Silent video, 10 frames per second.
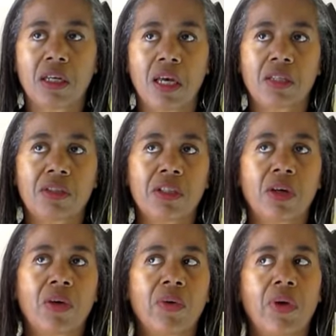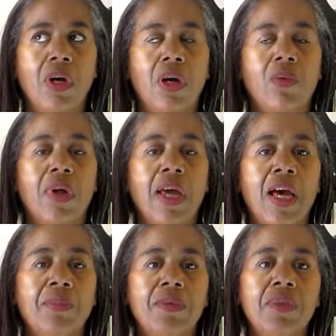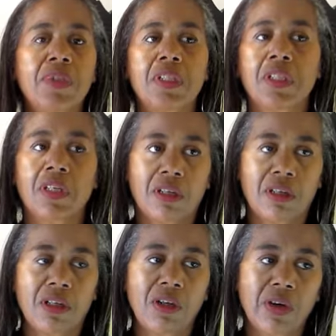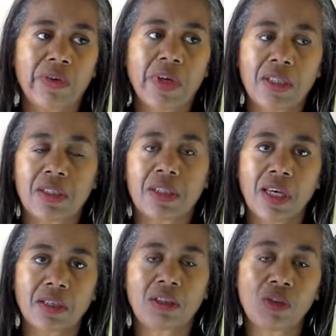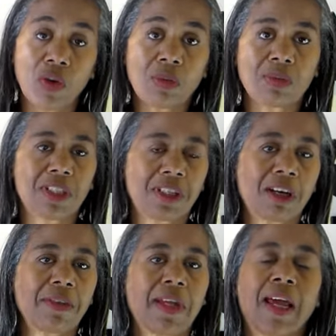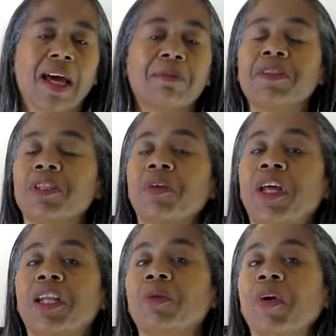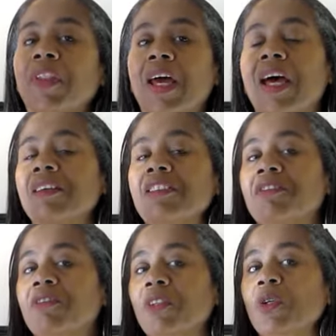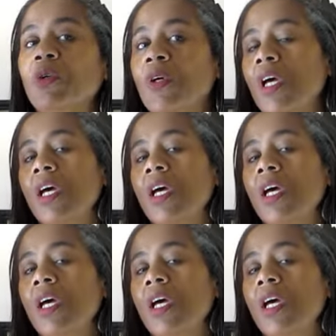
And so what happens, you know, it's like the normal stuff that happens with anyone that has the flu.